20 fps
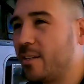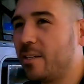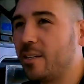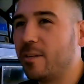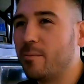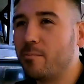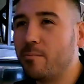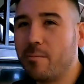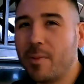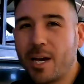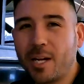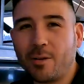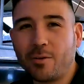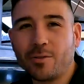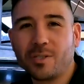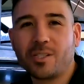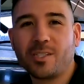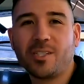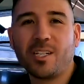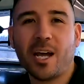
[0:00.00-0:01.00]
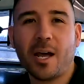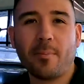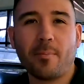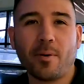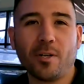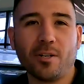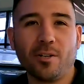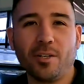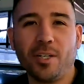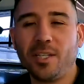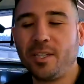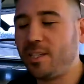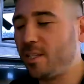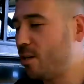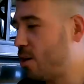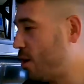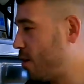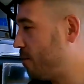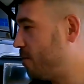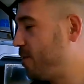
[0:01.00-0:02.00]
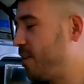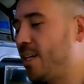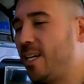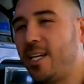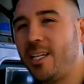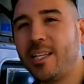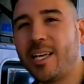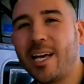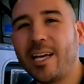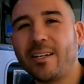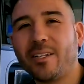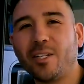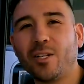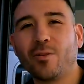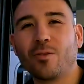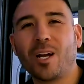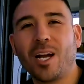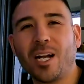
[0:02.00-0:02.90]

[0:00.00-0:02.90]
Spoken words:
of the metal step underneath the RV that, you know,